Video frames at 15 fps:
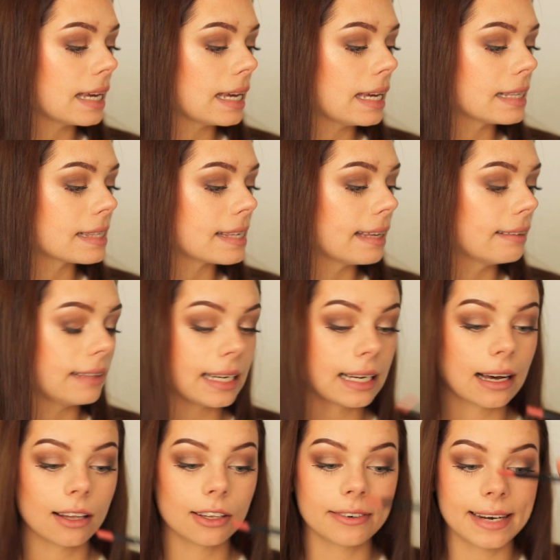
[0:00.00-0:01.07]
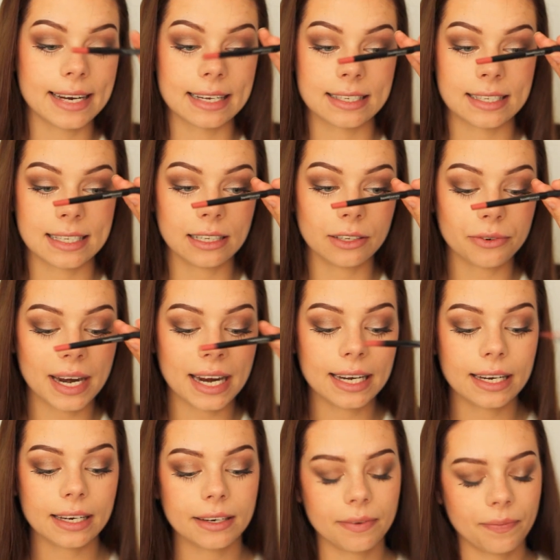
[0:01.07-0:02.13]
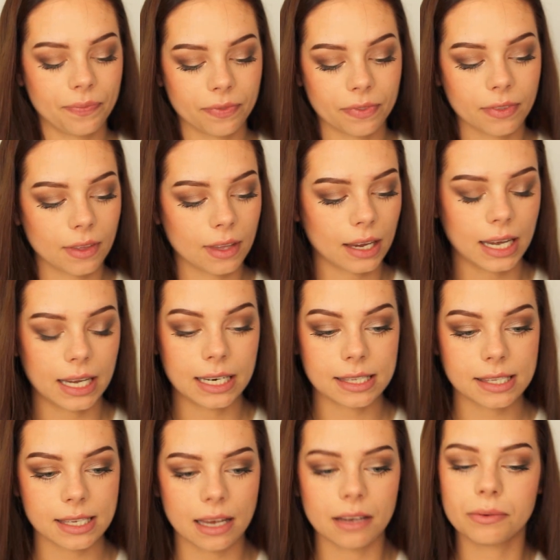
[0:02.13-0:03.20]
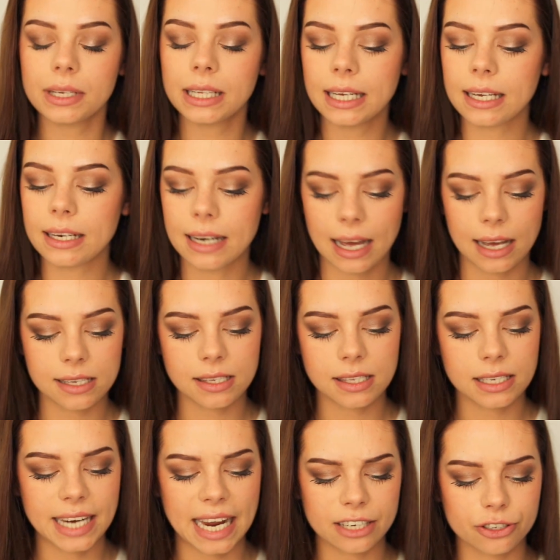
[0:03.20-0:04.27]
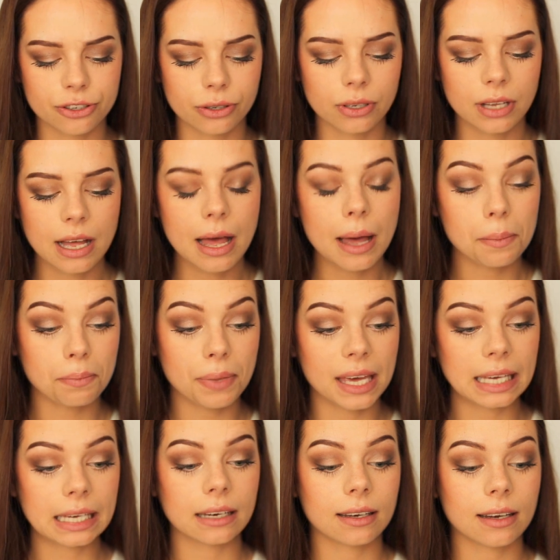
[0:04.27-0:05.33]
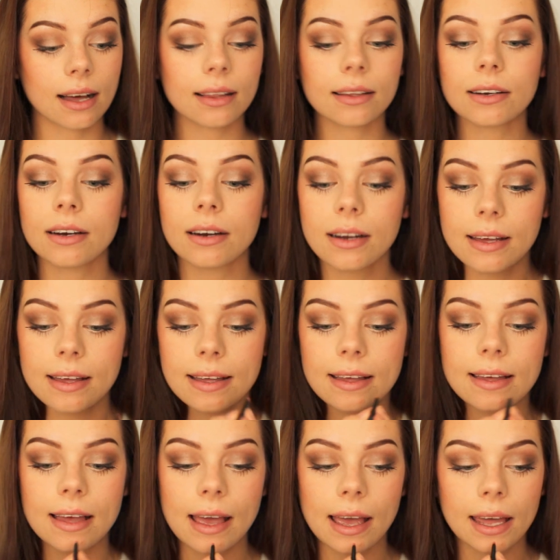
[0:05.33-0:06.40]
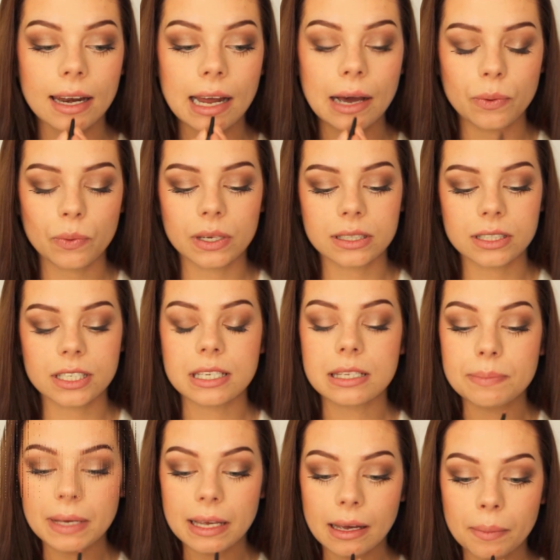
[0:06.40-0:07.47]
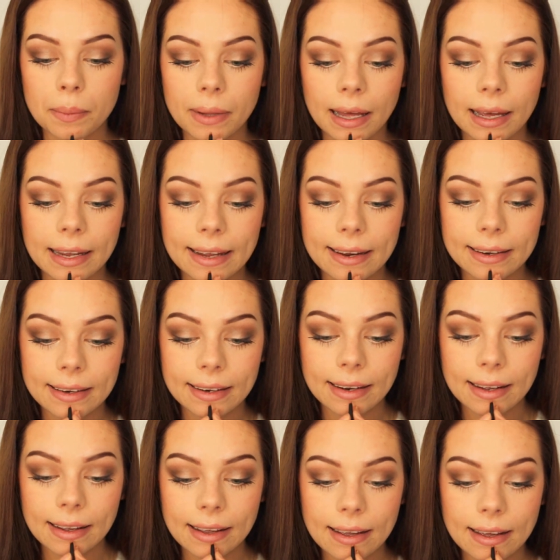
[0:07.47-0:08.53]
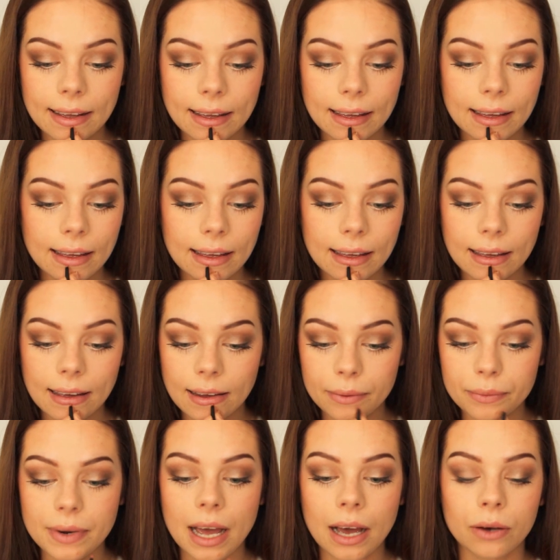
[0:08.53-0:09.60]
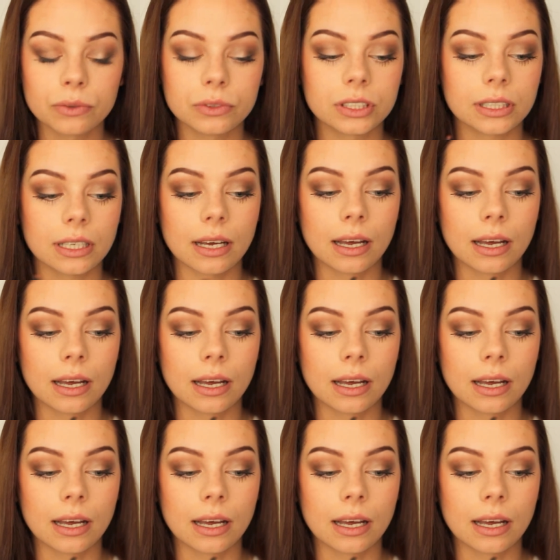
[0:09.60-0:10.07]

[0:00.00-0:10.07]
It's in the color Exhilarated, and it's a really nice natural pink color, and I will just be applying it around